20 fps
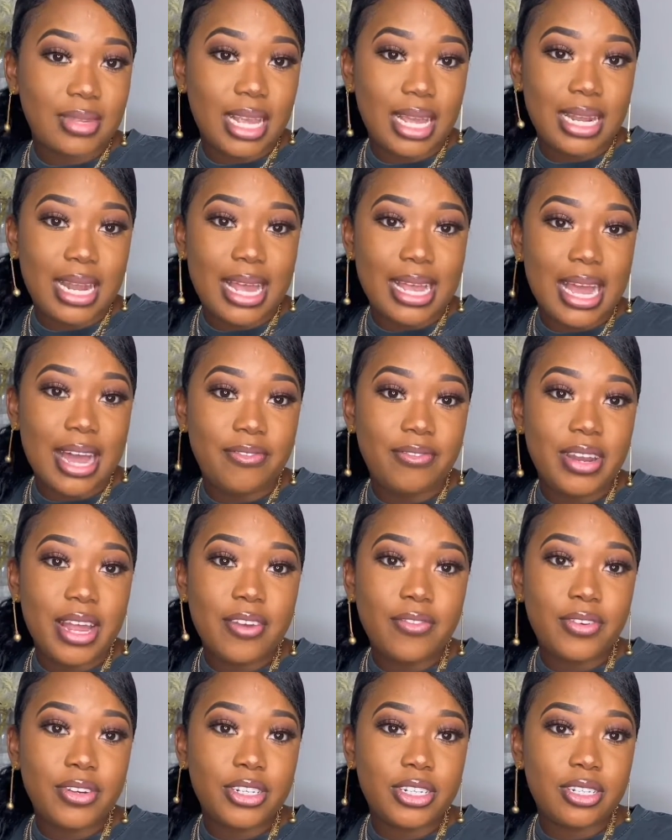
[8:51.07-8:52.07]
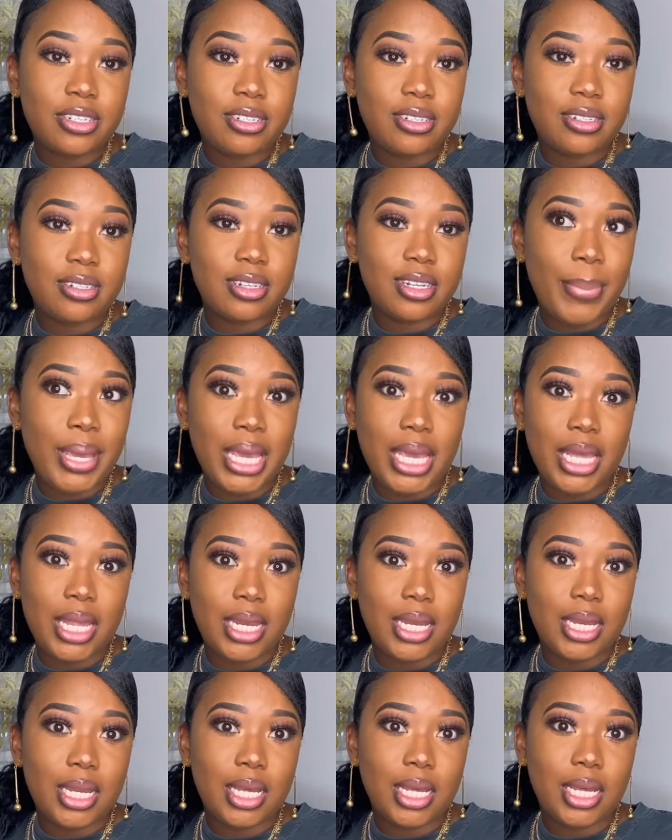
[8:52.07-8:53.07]
I've never
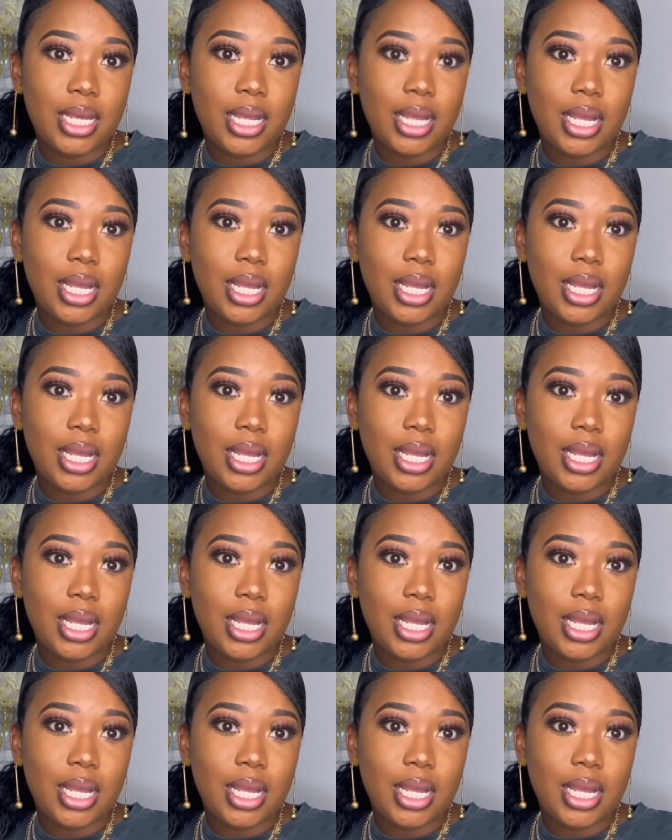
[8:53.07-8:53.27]
been